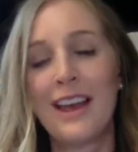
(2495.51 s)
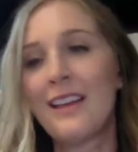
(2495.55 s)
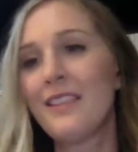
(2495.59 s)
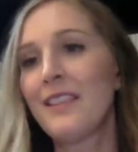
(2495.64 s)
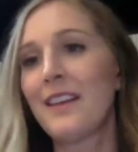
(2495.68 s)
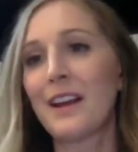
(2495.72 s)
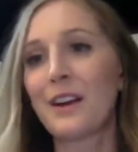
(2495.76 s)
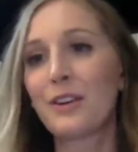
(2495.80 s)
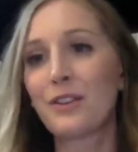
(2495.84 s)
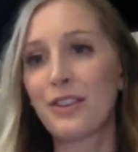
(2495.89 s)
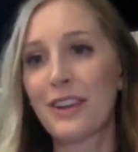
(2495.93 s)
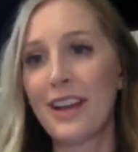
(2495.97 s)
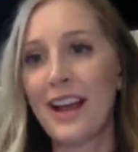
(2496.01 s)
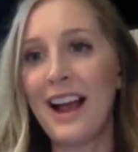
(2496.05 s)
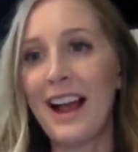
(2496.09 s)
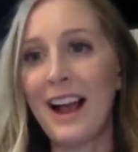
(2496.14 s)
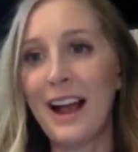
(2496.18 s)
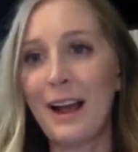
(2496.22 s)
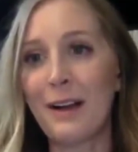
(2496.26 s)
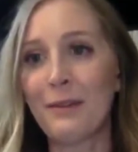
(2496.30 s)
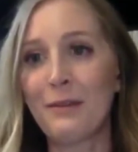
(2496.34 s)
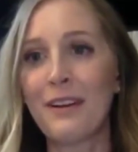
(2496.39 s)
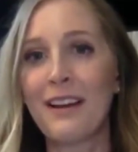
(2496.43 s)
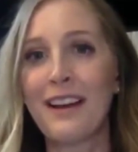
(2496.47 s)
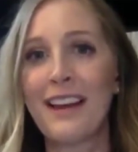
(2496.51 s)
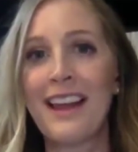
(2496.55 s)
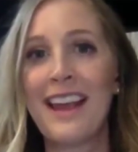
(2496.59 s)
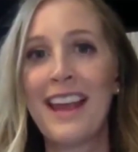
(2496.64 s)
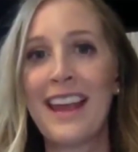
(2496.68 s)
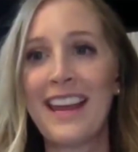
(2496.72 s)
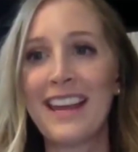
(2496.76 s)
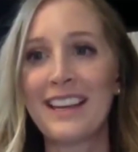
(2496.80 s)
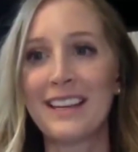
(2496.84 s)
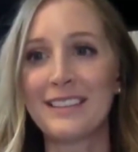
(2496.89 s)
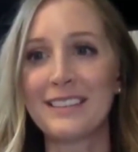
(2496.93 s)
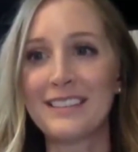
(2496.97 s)
They actually have
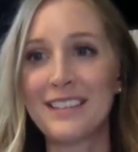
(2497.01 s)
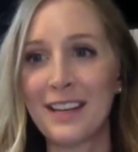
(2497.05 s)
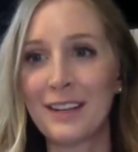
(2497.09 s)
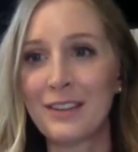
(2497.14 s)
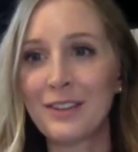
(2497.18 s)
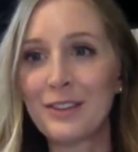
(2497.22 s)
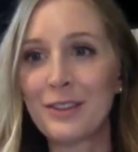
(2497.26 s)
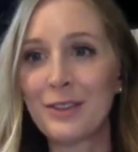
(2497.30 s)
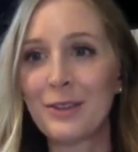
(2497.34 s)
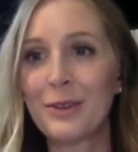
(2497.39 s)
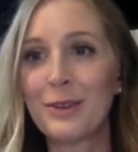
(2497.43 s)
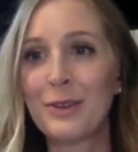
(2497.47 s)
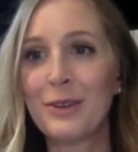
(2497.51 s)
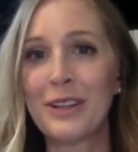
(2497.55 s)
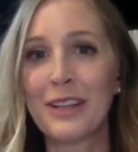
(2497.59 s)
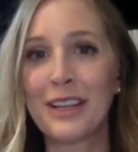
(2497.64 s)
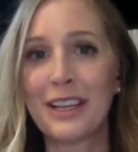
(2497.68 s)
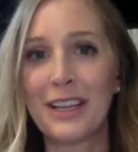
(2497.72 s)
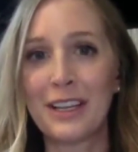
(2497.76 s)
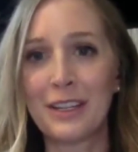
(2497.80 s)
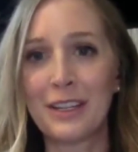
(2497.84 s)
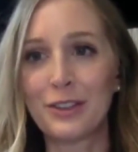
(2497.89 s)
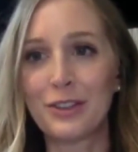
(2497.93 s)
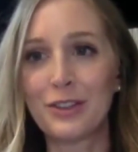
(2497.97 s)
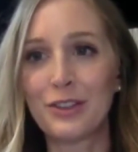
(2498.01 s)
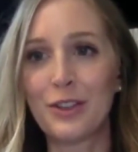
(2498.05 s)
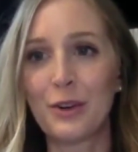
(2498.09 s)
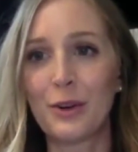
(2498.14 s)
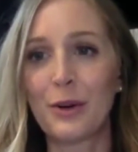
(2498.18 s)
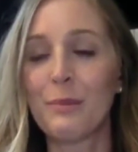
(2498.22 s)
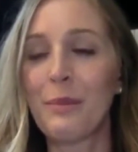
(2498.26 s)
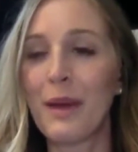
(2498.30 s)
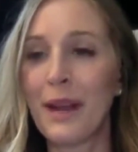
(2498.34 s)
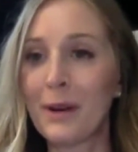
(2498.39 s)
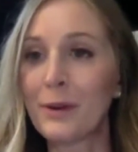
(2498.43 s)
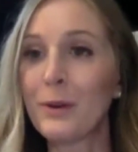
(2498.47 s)
a dental or
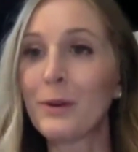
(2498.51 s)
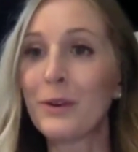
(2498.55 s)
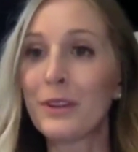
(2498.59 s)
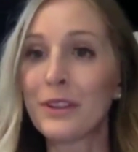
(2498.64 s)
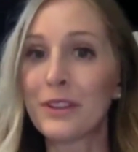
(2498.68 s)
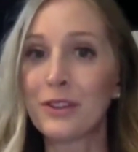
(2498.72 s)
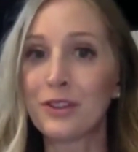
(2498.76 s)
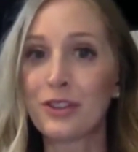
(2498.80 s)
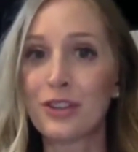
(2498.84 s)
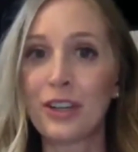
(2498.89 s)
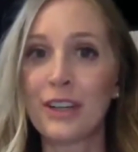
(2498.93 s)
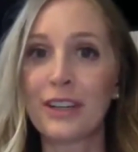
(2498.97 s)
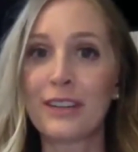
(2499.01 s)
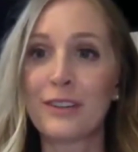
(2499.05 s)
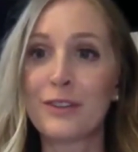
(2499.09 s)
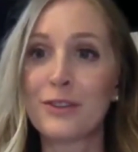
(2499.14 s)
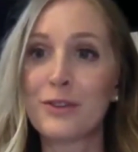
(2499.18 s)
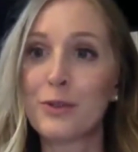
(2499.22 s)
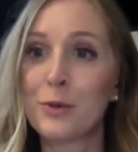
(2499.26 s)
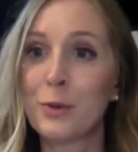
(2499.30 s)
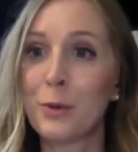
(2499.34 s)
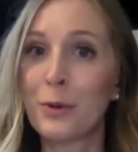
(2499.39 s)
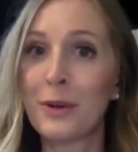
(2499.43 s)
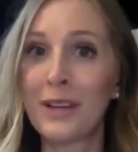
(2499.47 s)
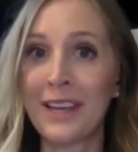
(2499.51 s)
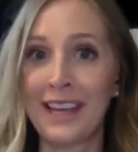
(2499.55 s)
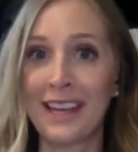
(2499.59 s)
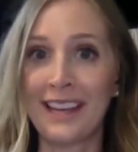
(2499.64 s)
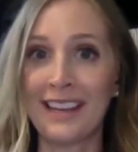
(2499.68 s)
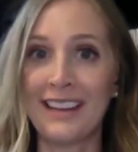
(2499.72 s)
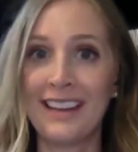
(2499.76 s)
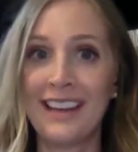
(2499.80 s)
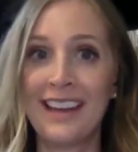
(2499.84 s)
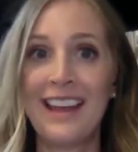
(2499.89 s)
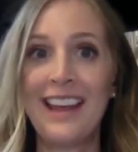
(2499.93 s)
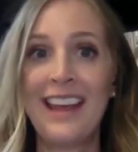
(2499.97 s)
medical insurance toolkit,
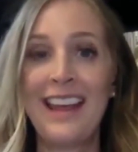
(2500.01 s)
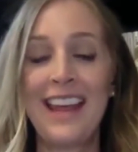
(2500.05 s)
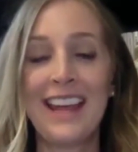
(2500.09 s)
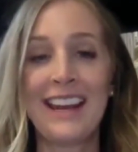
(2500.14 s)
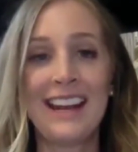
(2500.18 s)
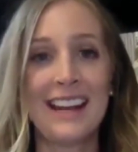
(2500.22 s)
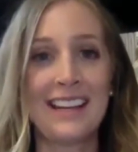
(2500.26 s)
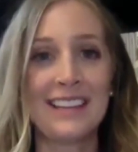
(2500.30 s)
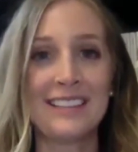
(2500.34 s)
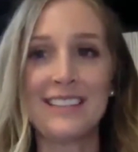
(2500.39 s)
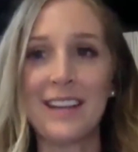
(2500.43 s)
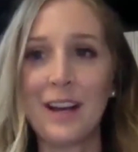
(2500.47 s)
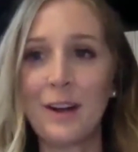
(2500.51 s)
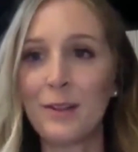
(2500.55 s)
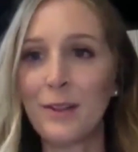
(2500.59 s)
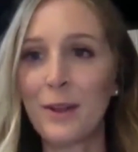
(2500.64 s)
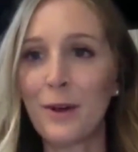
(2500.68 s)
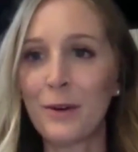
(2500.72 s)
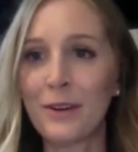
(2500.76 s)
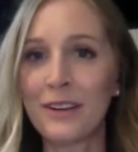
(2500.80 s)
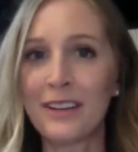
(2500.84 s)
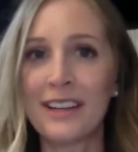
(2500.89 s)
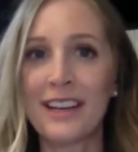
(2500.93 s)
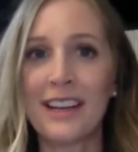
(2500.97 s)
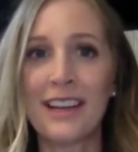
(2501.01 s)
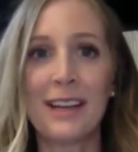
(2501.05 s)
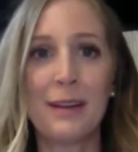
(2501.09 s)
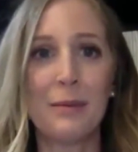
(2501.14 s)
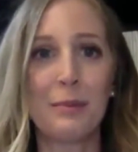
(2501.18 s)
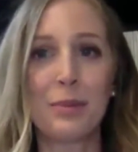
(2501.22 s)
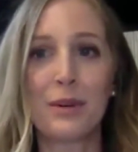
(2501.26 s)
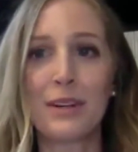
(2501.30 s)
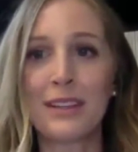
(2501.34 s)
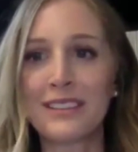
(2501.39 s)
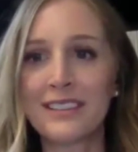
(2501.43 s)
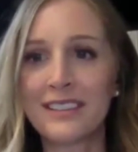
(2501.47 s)
and I downloaded it,
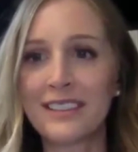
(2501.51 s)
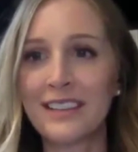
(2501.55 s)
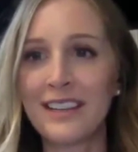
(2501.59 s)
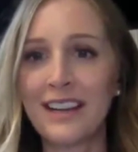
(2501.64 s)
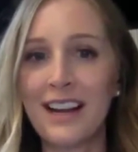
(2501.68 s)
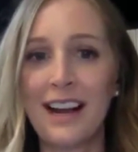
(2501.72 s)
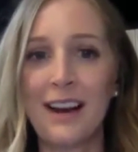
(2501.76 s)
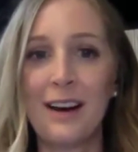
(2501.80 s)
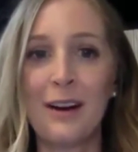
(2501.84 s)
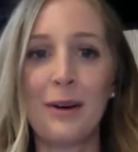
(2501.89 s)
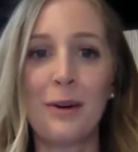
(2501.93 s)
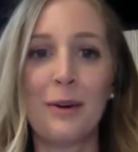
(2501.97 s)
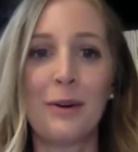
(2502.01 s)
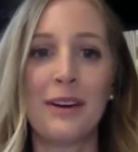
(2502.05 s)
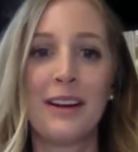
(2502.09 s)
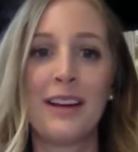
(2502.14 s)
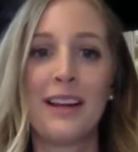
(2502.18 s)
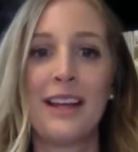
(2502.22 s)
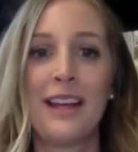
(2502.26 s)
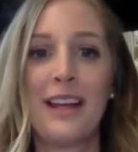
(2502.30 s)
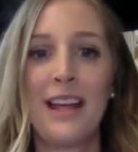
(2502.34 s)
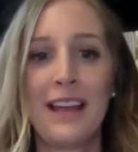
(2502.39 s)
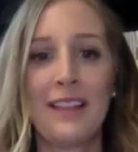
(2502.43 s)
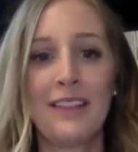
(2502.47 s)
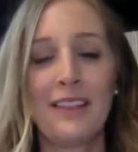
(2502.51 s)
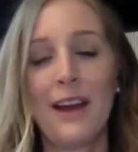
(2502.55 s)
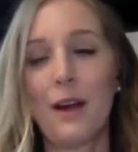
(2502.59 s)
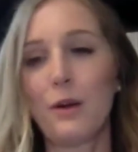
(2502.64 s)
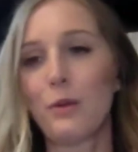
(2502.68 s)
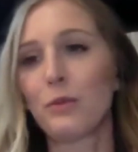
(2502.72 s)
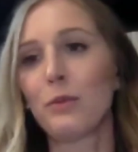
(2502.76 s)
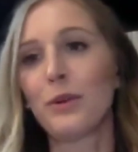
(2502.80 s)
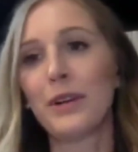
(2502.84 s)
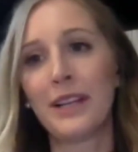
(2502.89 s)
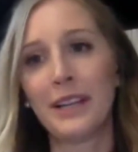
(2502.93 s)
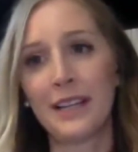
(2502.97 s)
printed it out, and that
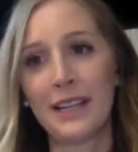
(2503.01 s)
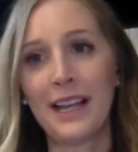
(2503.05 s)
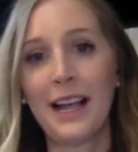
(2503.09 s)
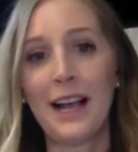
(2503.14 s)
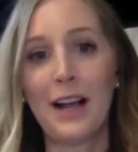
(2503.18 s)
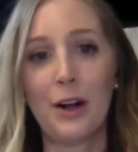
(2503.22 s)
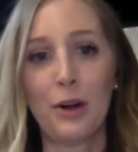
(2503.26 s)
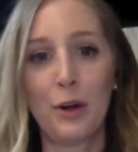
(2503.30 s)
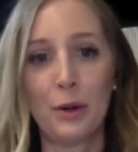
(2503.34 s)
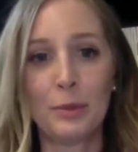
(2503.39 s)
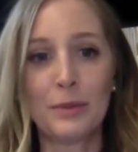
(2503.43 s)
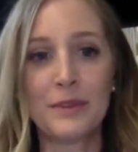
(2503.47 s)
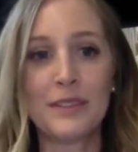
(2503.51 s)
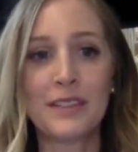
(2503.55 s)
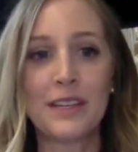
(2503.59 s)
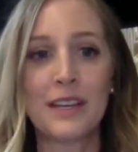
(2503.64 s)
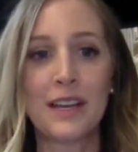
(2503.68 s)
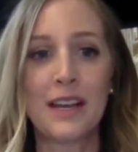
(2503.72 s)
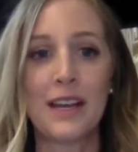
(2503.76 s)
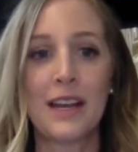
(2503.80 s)
really helped.